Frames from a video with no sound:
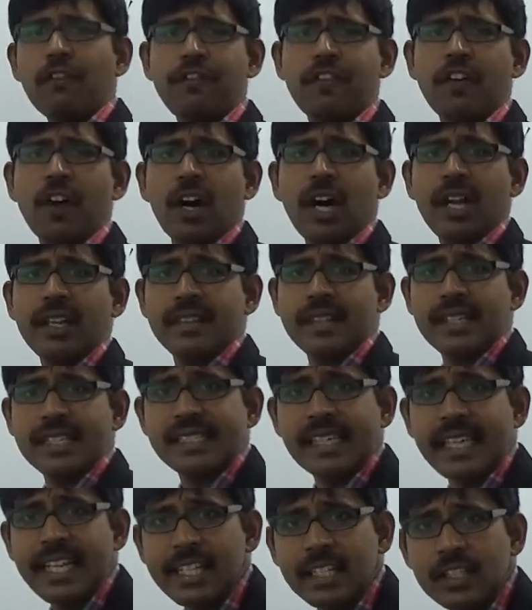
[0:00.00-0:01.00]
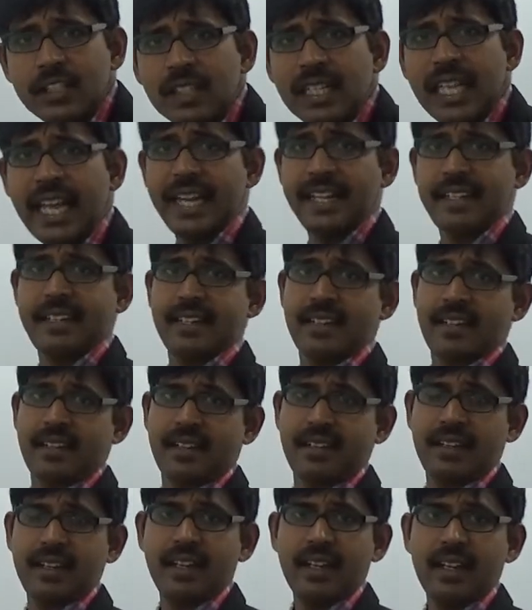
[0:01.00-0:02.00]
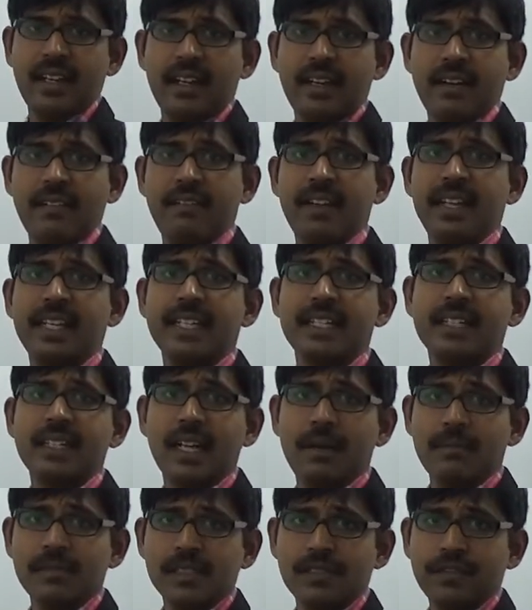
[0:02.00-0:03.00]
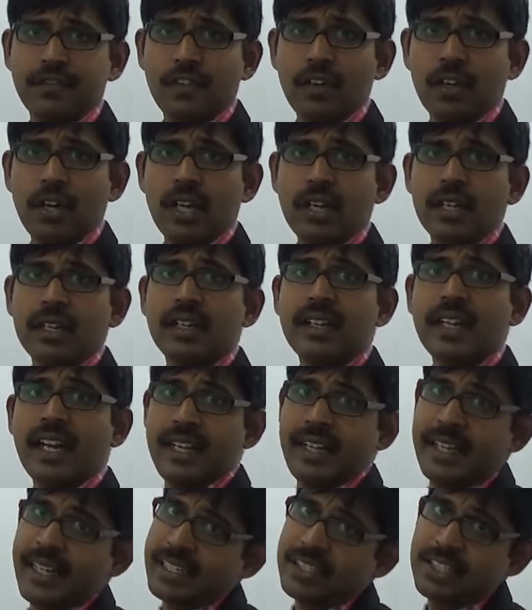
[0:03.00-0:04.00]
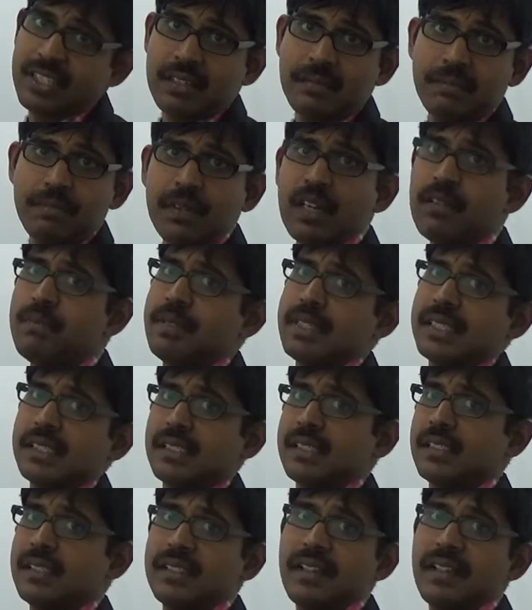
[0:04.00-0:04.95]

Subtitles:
for this insulator when it comes for conduction purpose.